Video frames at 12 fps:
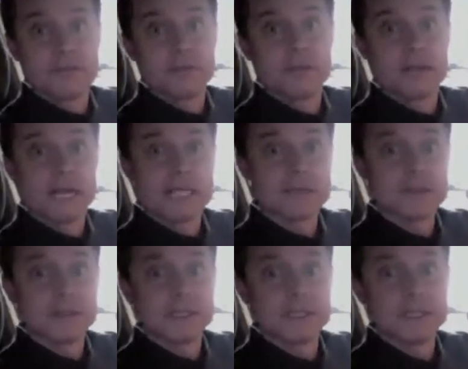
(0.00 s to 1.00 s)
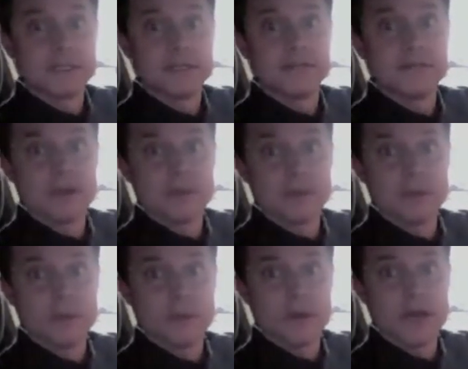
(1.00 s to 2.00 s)
classical conditioning in a very
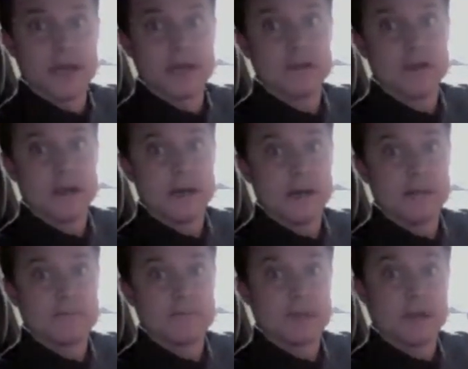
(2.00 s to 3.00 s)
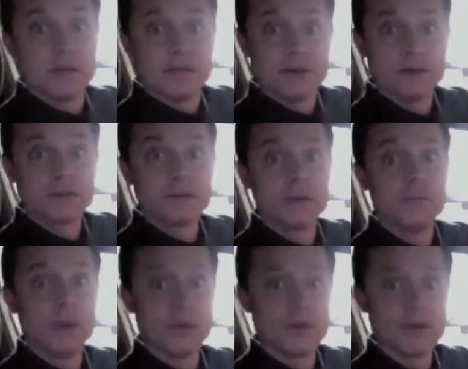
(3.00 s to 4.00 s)
important way. First, they're
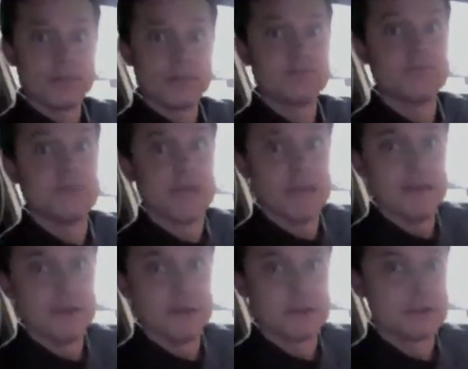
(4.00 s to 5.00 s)
both types of behaviorism.